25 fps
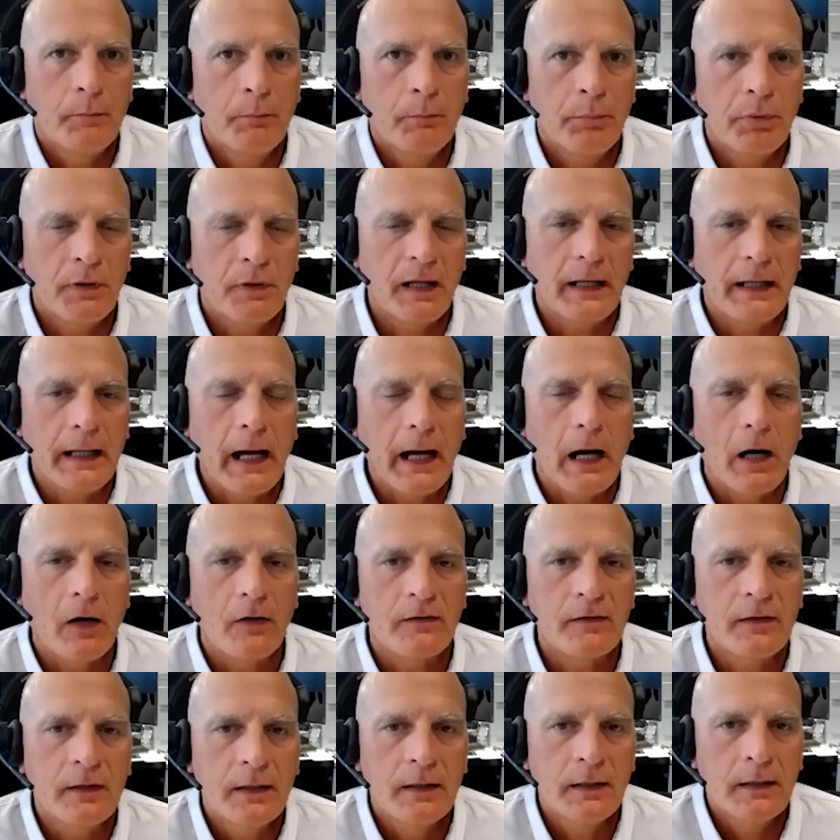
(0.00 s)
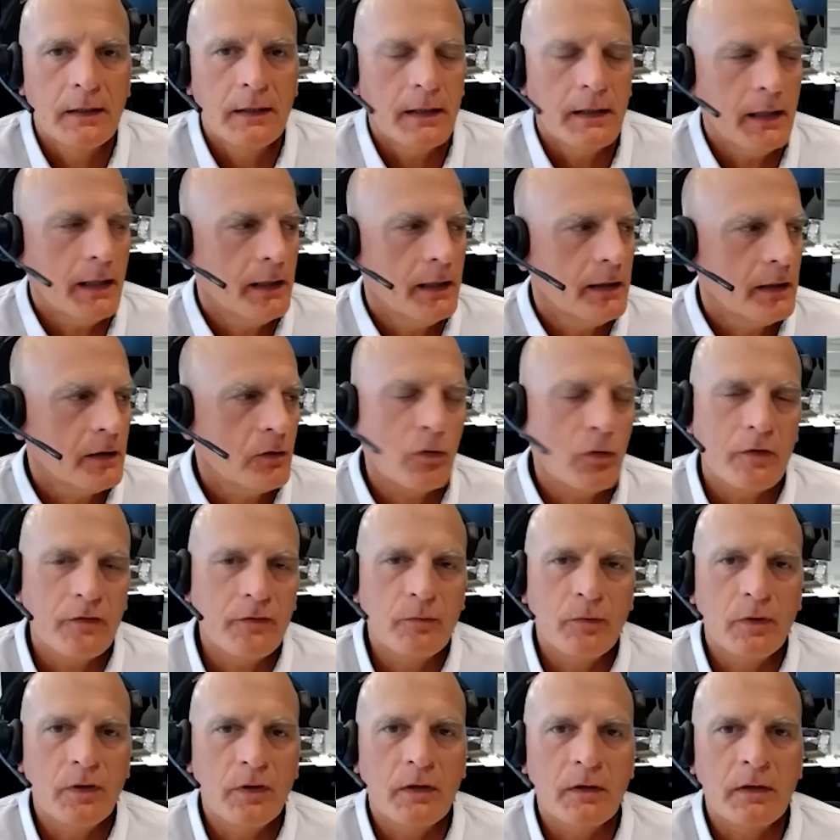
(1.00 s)
play out. And of course,
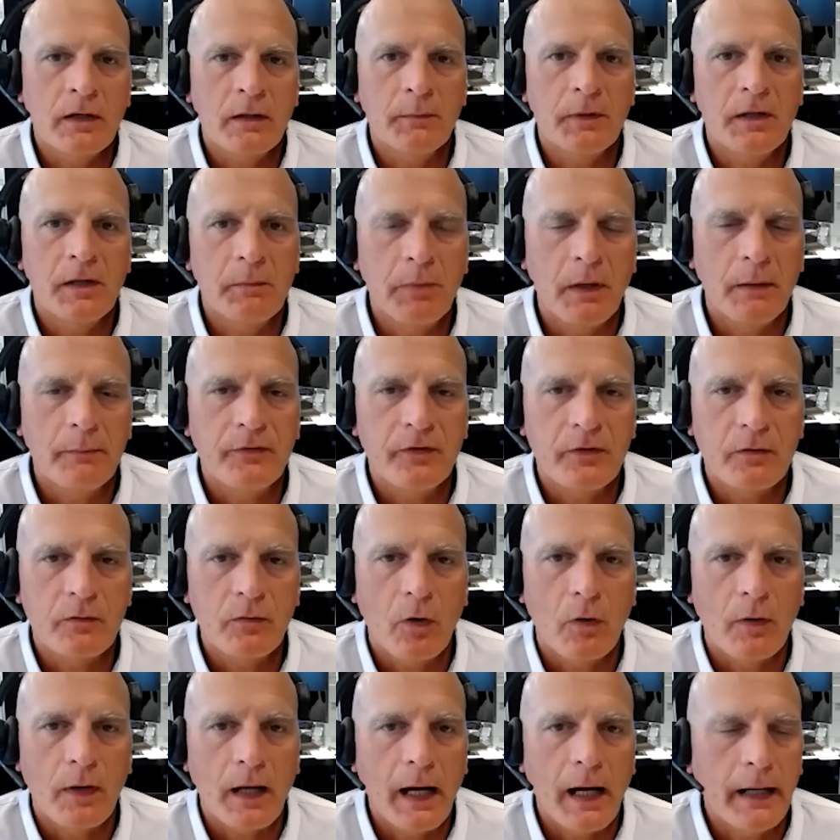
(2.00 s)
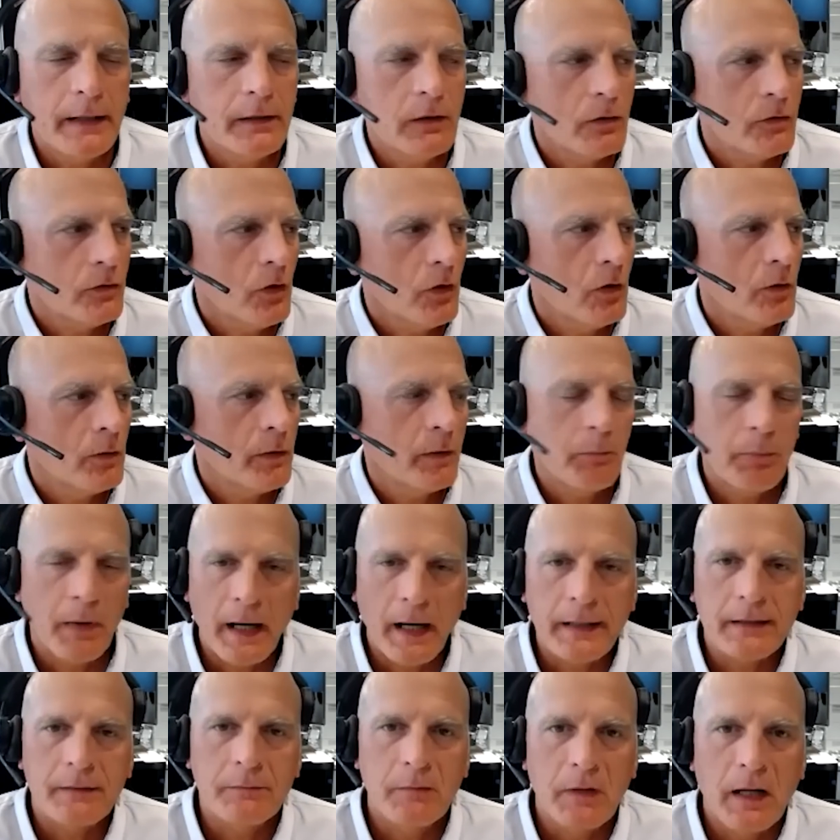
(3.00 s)
what are going to be the bumps in the road? I don't know. The
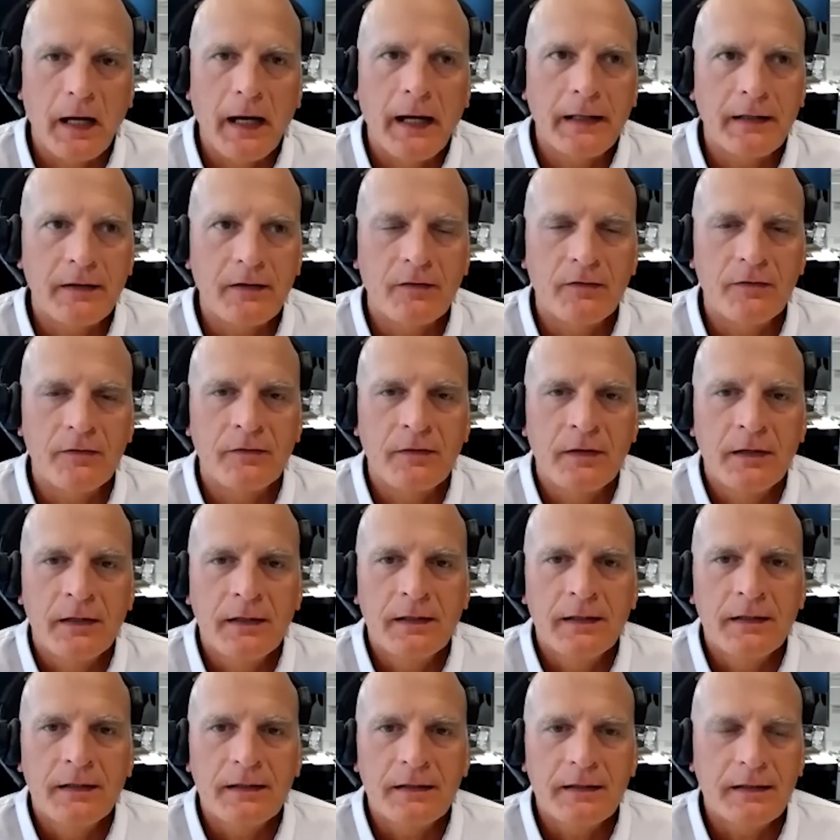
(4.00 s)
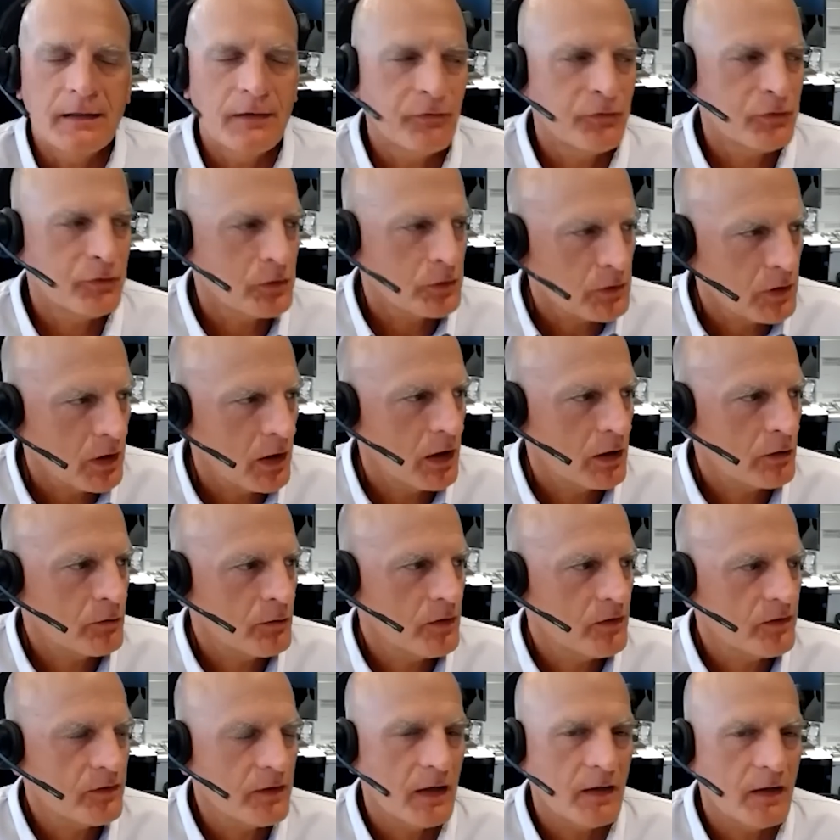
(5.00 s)
bottom line is, if you're long
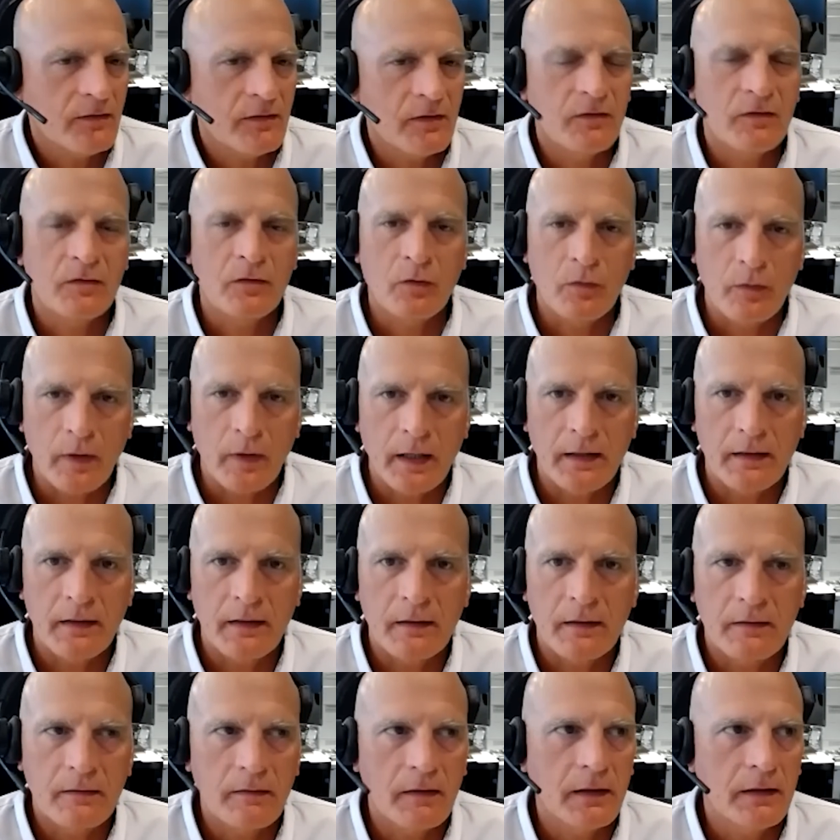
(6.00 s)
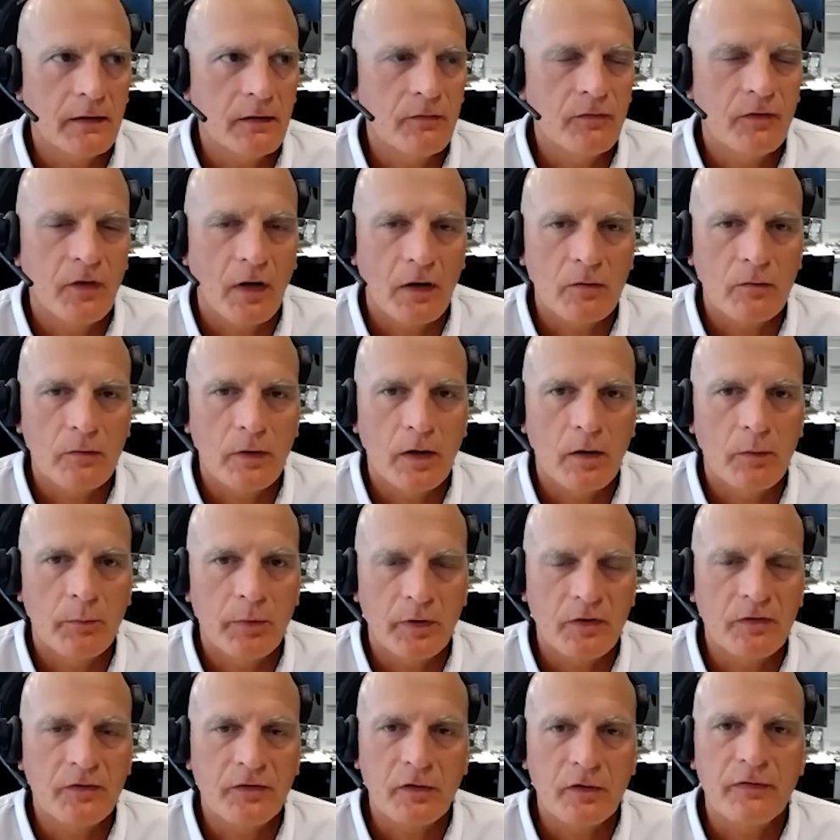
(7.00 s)
risk assets, great. I'm glad you've done well,
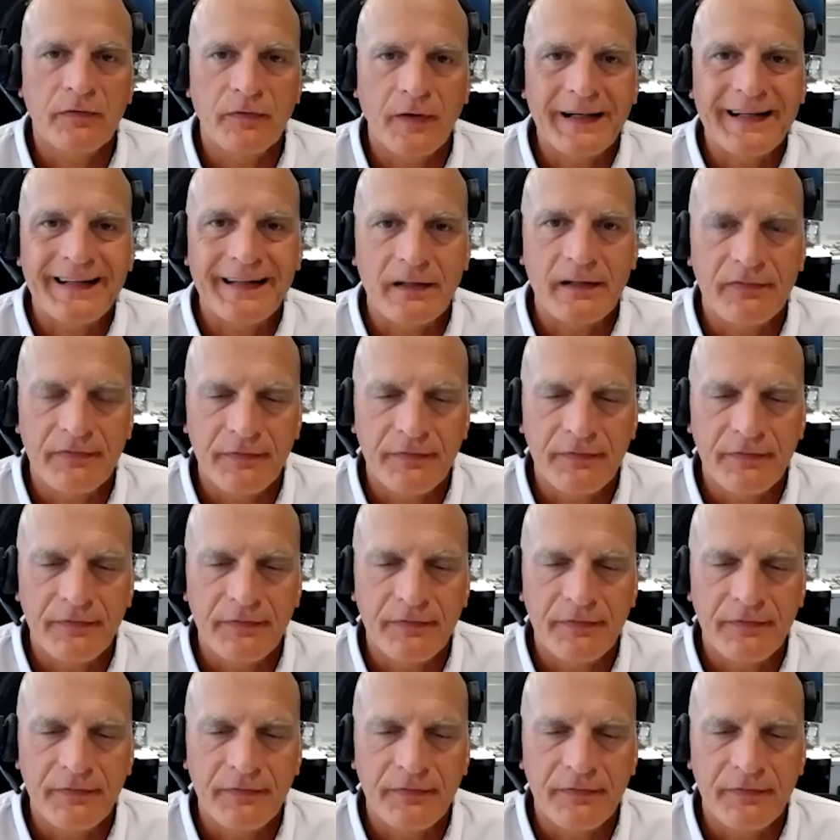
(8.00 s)
but you're still fighting the